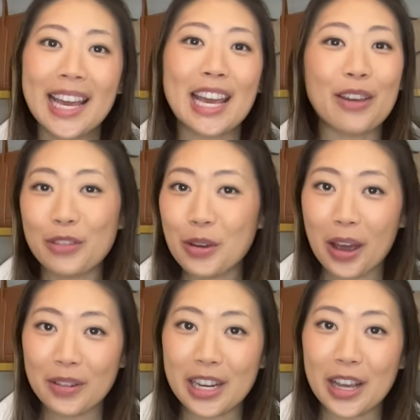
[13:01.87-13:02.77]
If you
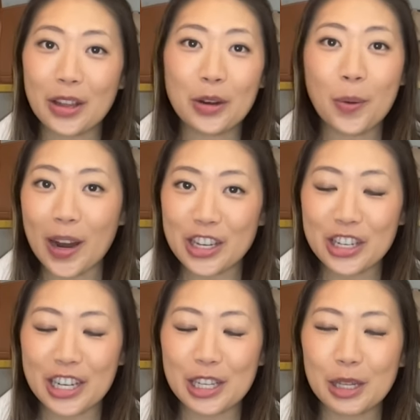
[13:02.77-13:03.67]
have any other
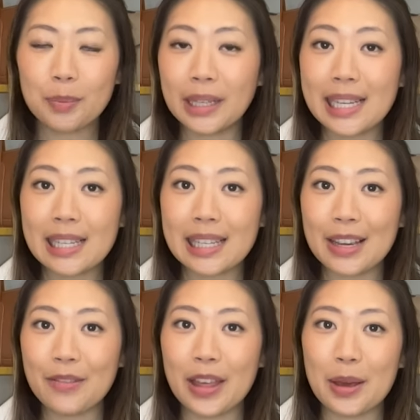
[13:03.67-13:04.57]
questions, please
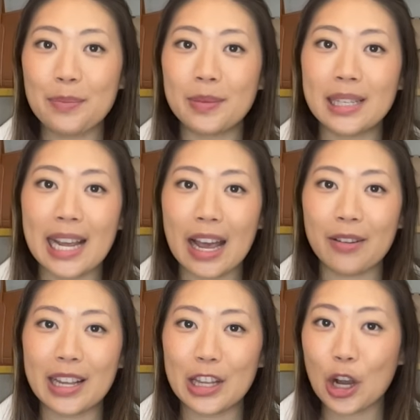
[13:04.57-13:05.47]
leave them
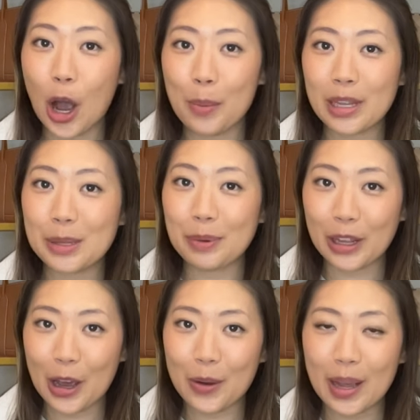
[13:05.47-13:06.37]
down in the comments
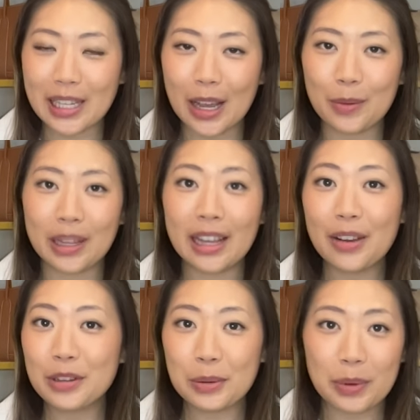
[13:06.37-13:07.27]
below as I would
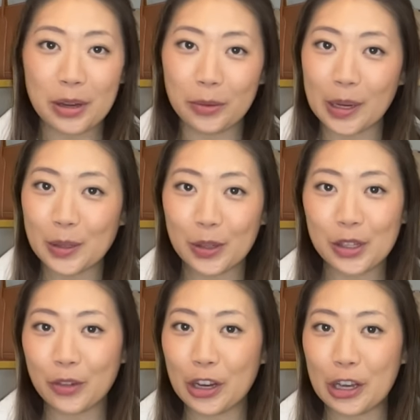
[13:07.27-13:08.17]
love to be a resource
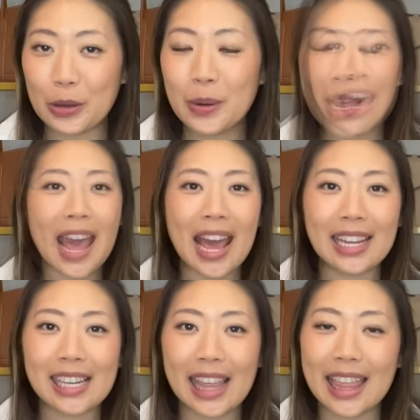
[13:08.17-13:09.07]
for you.
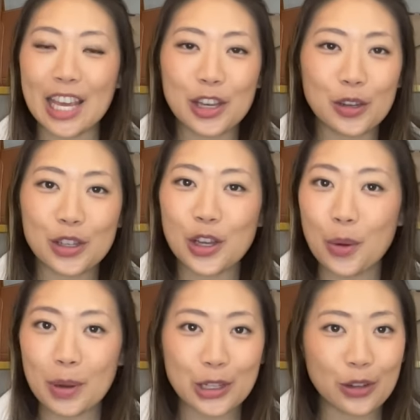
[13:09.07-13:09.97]
And thank you so
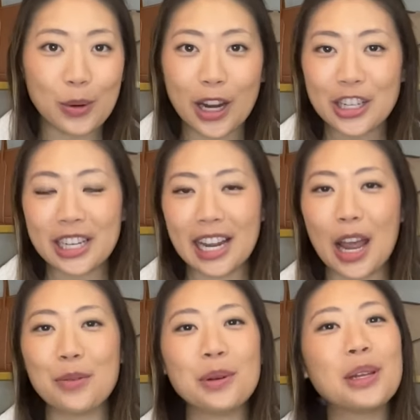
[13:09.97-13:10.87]
much for watching.
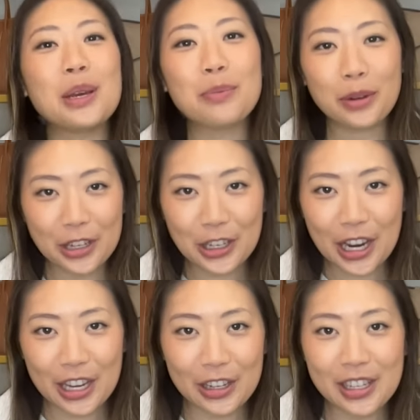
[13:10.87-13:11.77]
I really
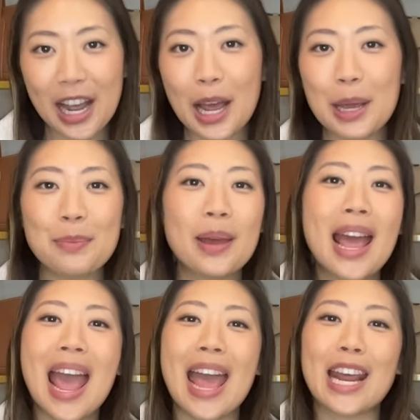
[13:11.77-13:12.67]
appreciate your time
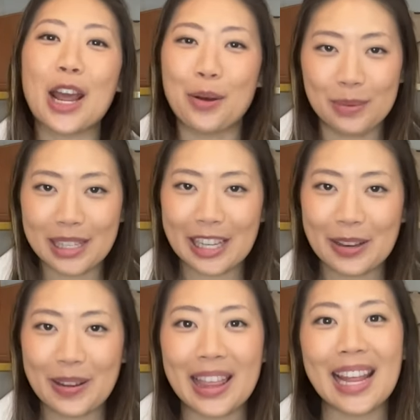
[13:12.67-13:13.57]
and I hope to see you
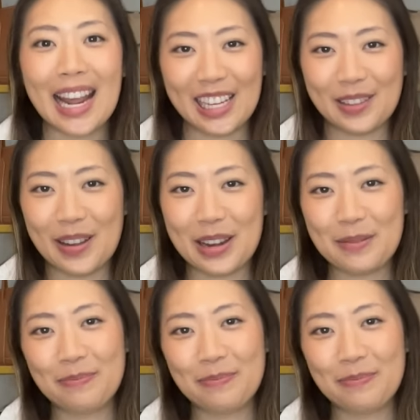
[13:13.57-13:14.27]
in the next one.